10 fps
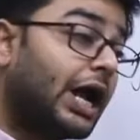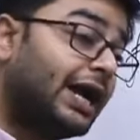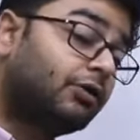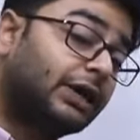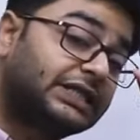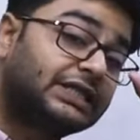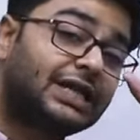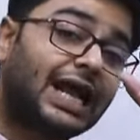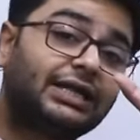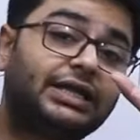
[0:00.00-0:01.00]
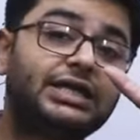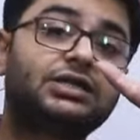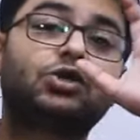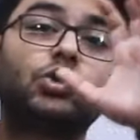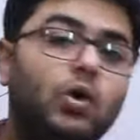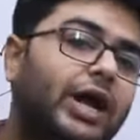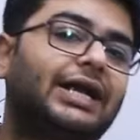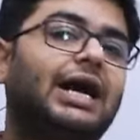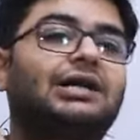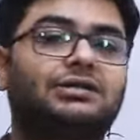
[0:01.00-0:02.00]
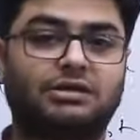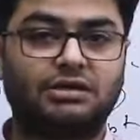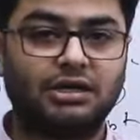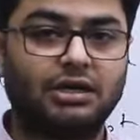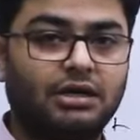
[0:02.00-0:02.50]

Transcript: And questions like these do get asked.